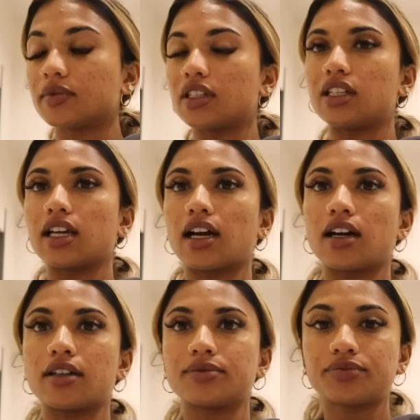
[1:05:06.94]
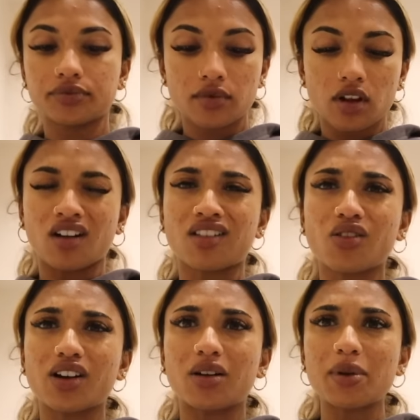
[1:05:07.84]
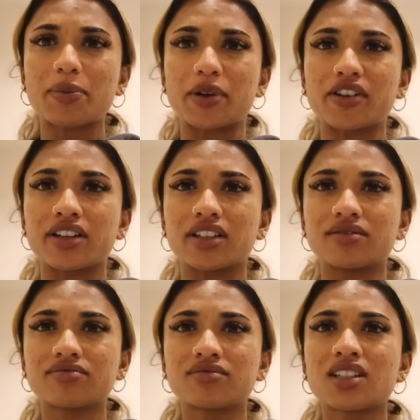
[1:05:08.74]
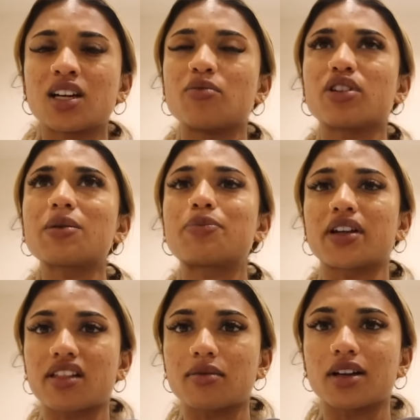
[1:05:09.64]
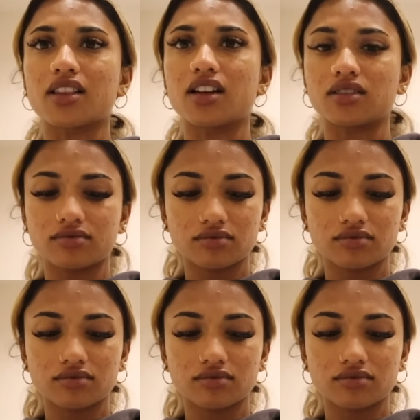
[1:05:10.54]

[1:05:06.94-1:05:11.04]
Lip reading: yeah, also I got my period. I'm really pissed about that,